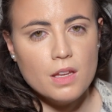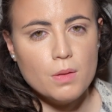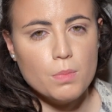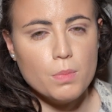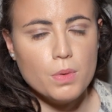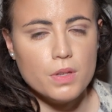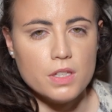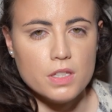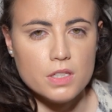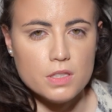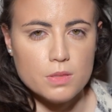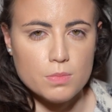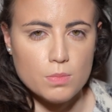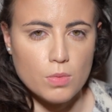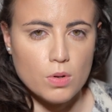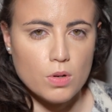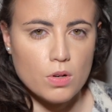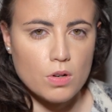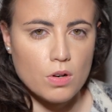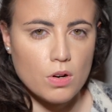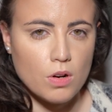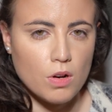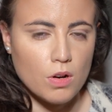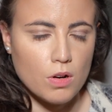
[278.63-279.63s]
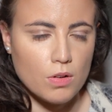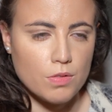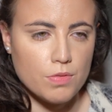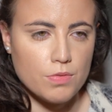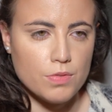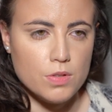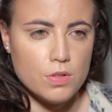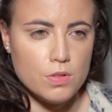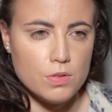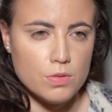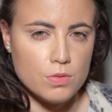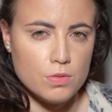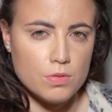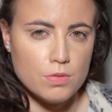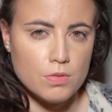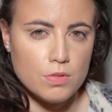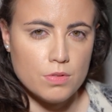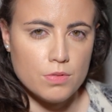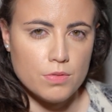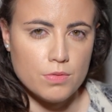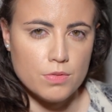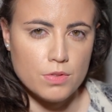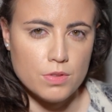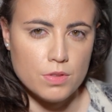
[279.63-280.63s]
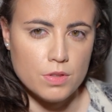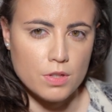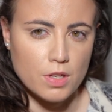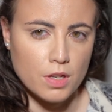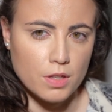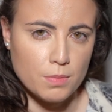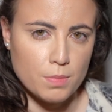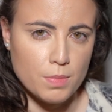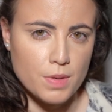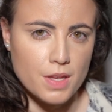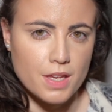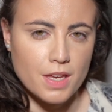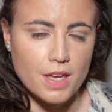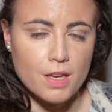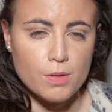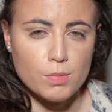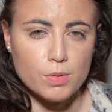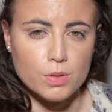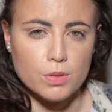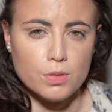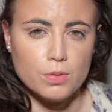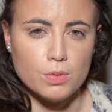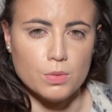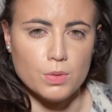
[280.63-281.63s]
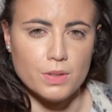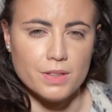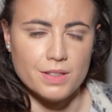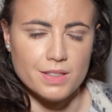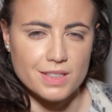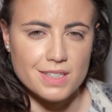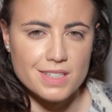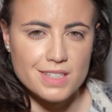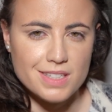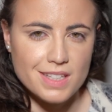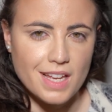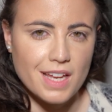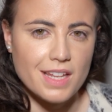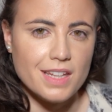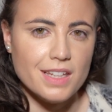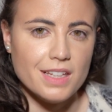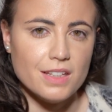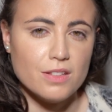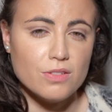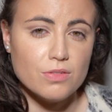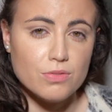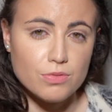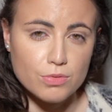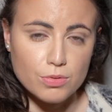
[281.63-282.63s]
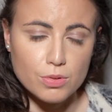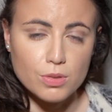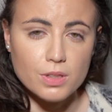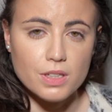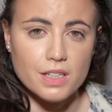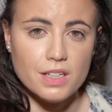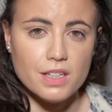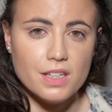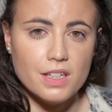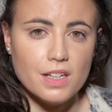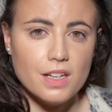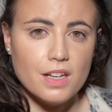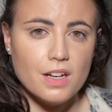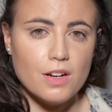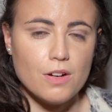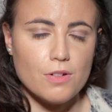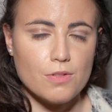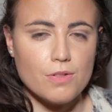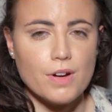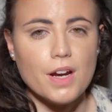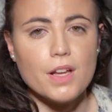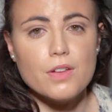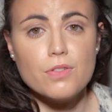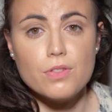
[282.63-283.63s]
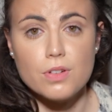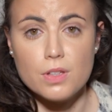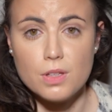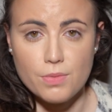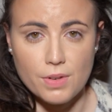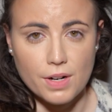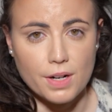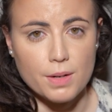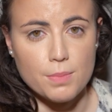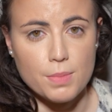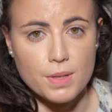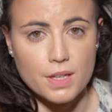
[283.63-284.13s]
but it's more of you not being able to understand it fully right from the very